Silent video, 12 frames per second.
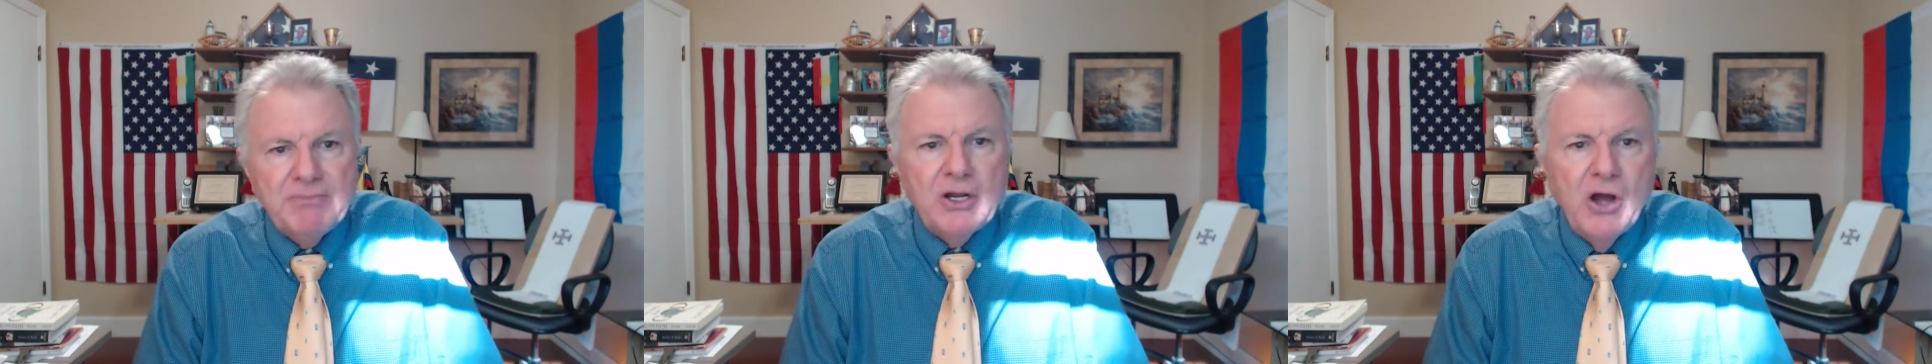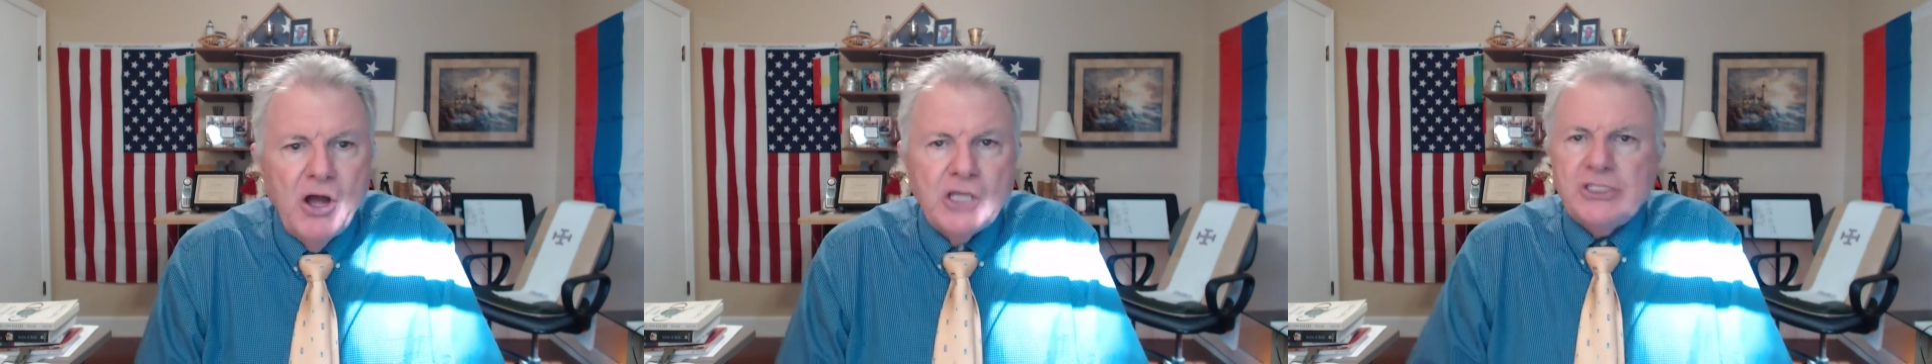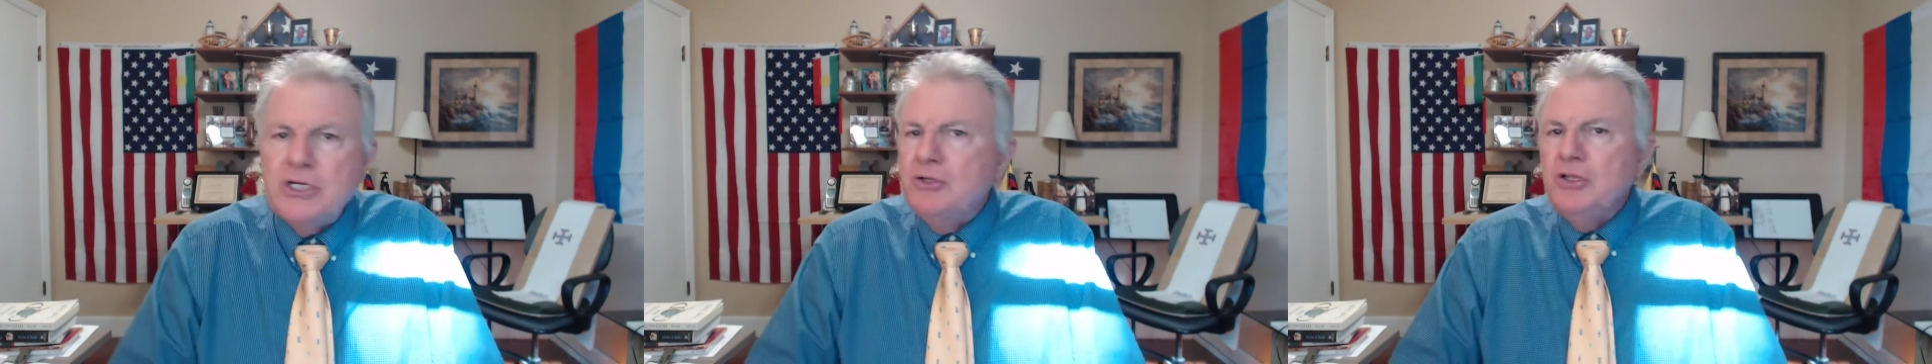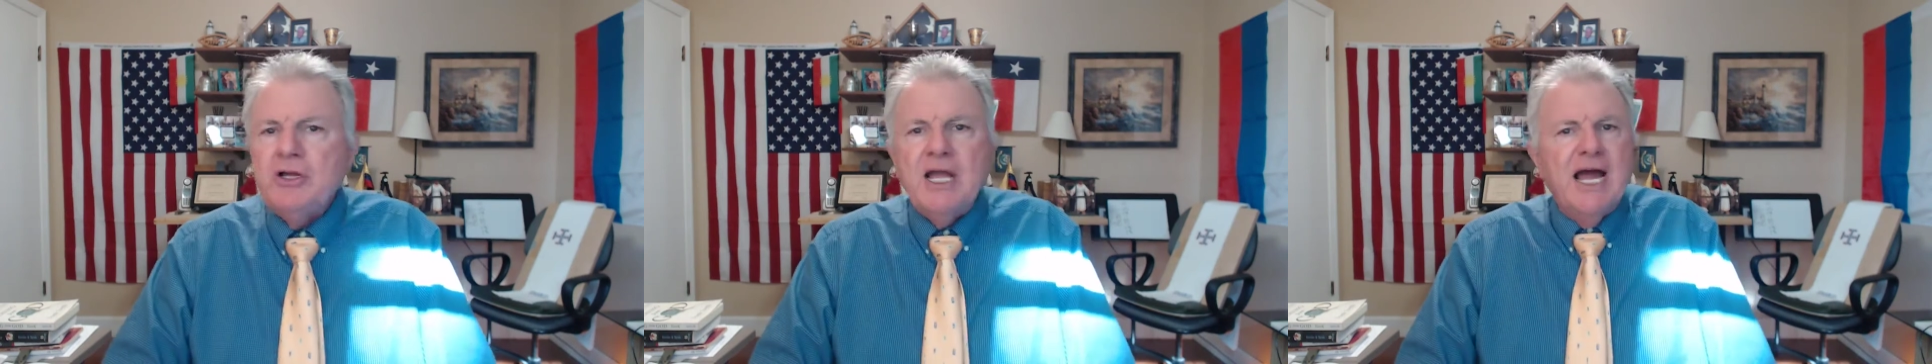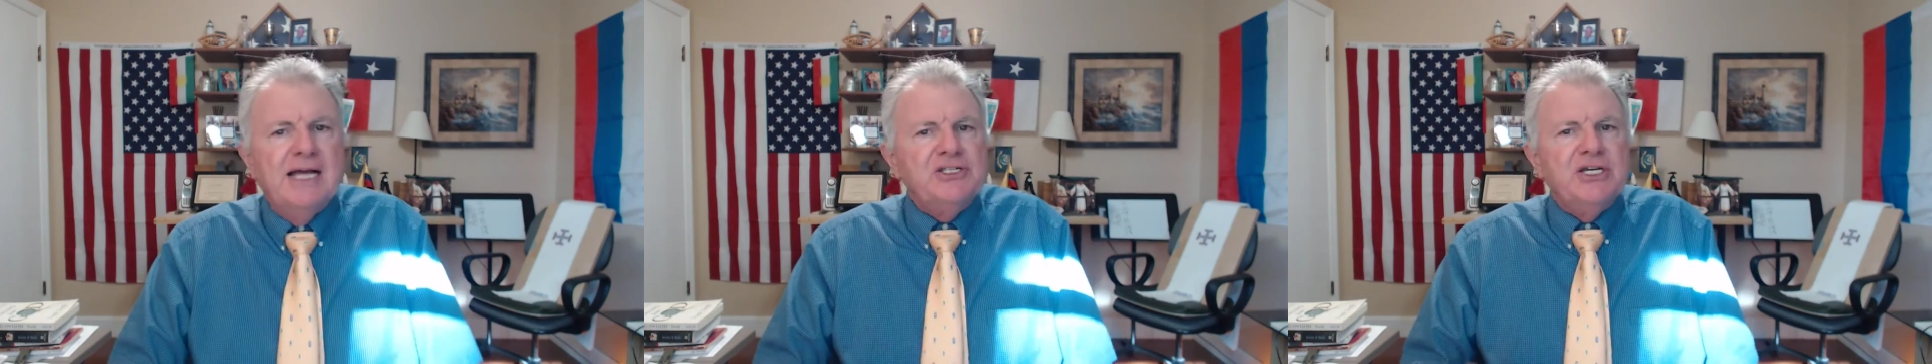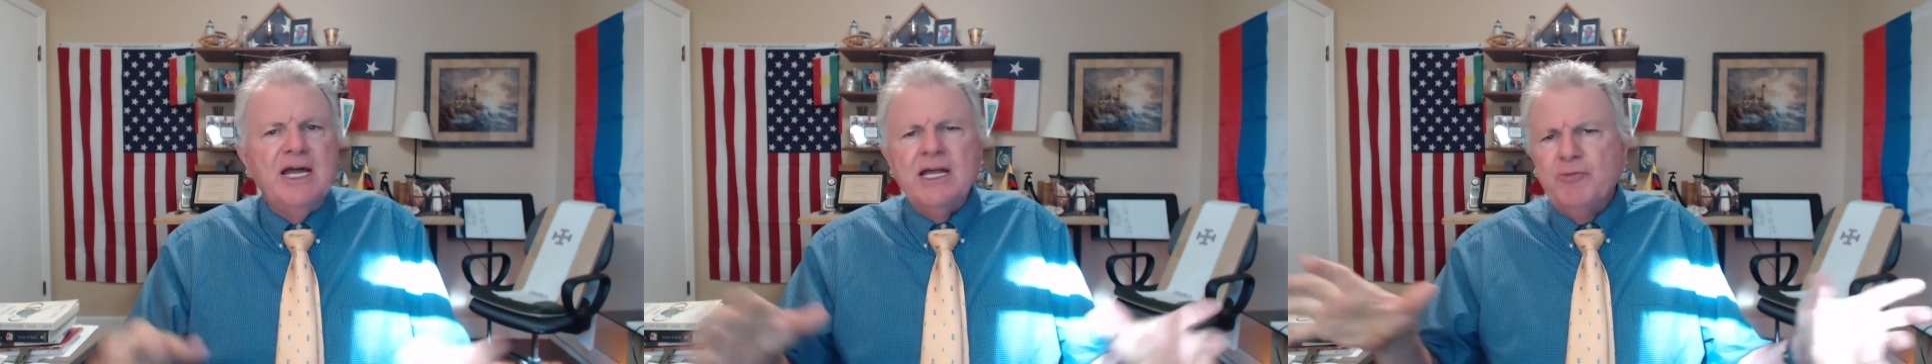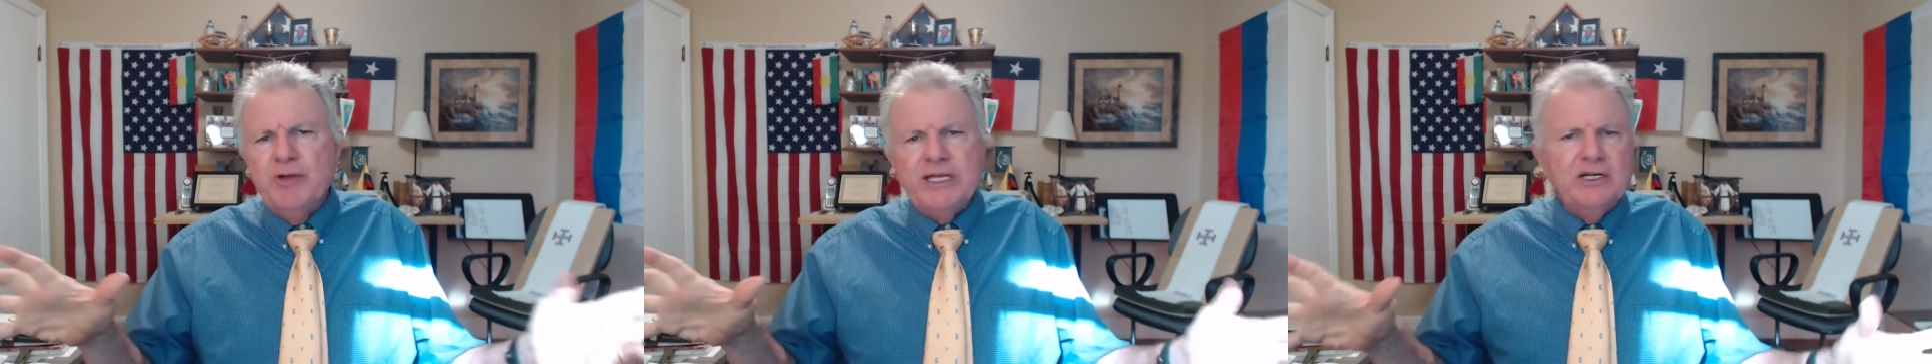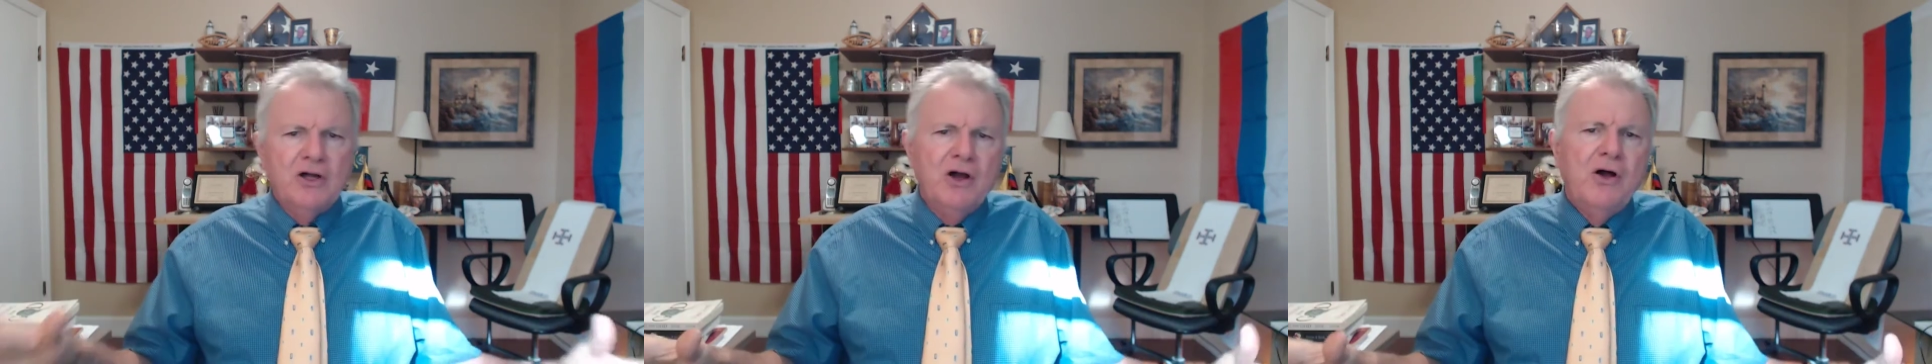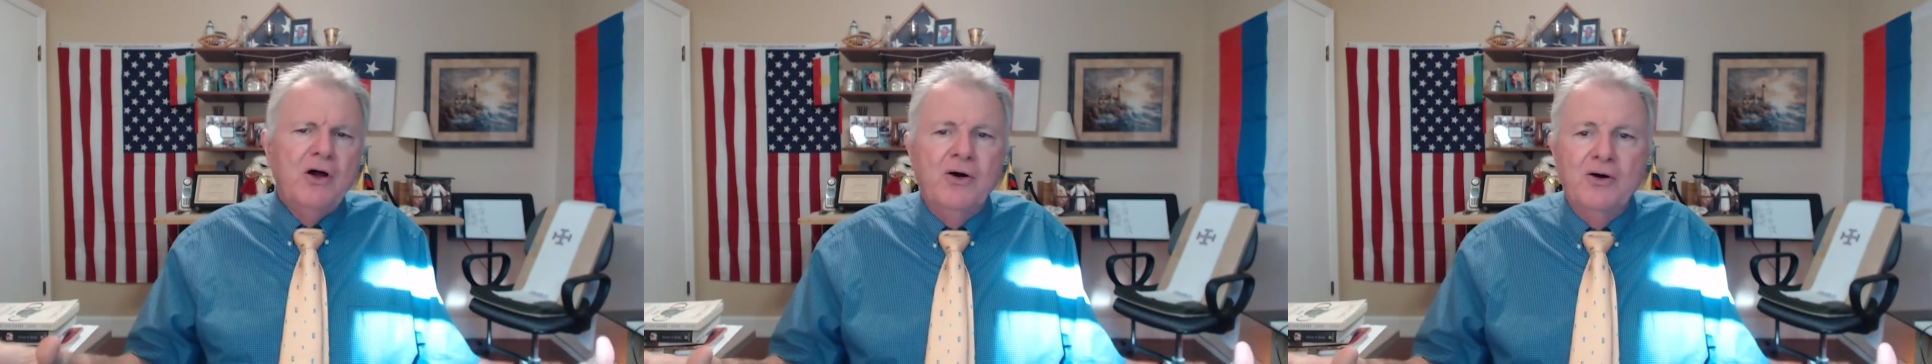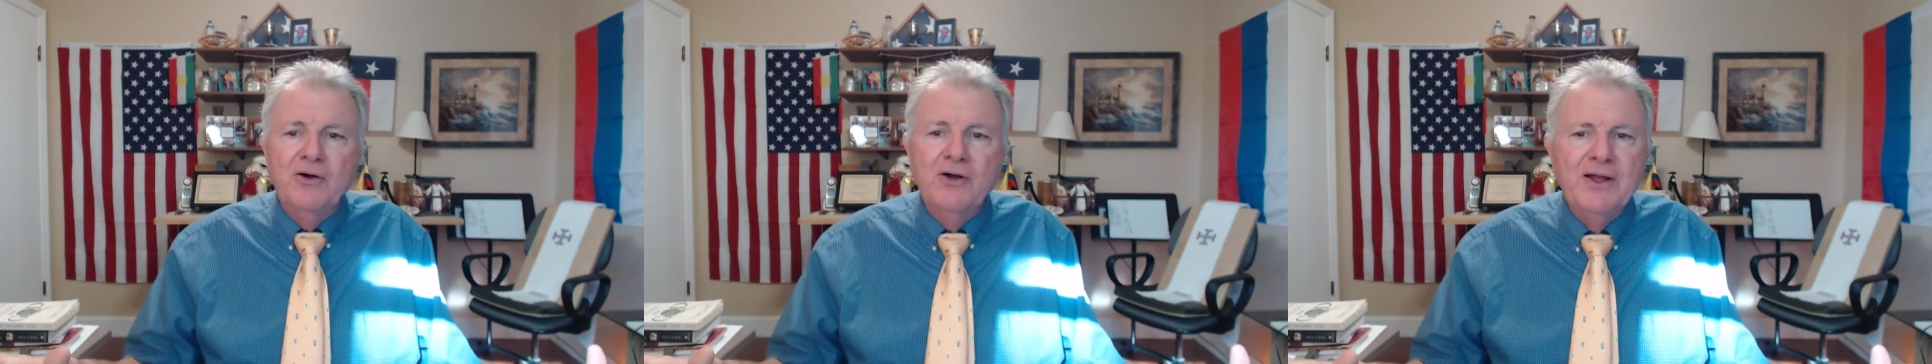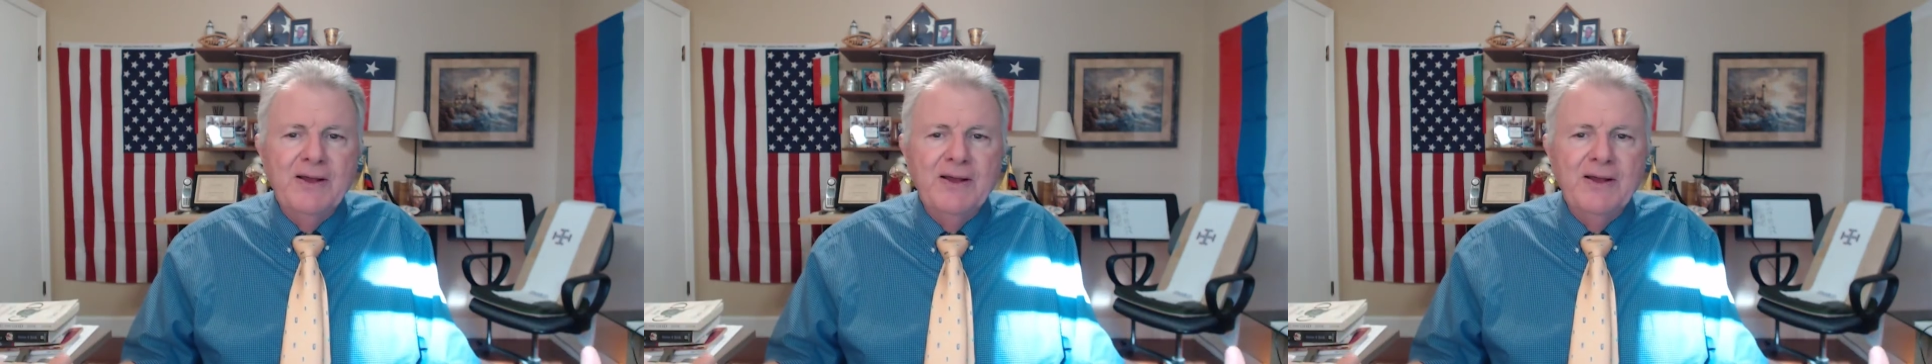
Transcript: but also, look, guys, you got to read it all.